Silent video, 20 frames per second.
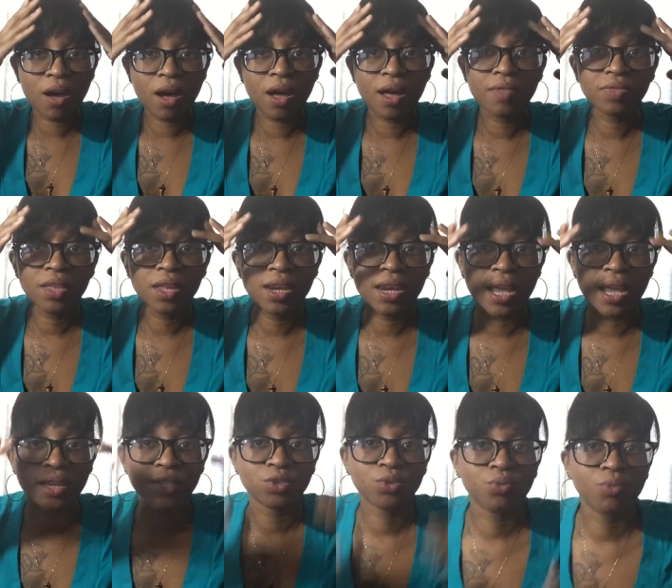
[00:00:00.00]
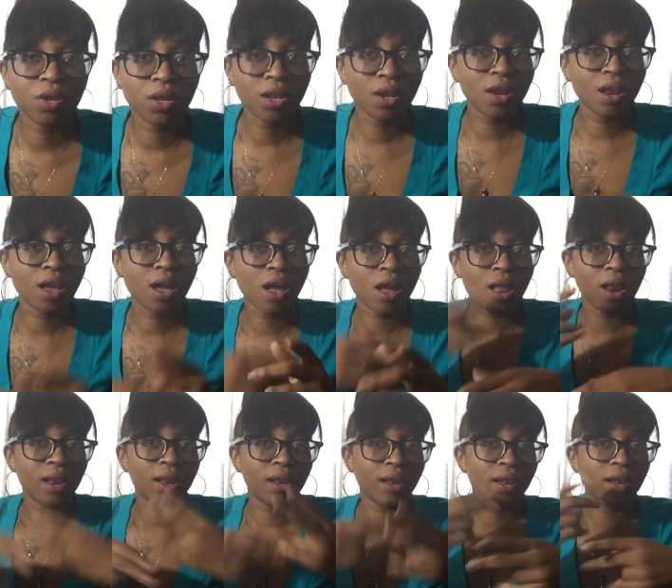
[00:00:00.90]
on the next one.
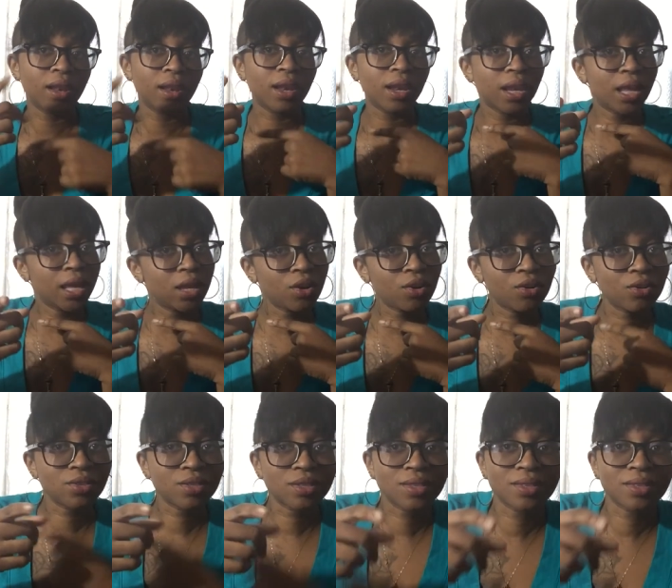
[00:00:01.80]
Later.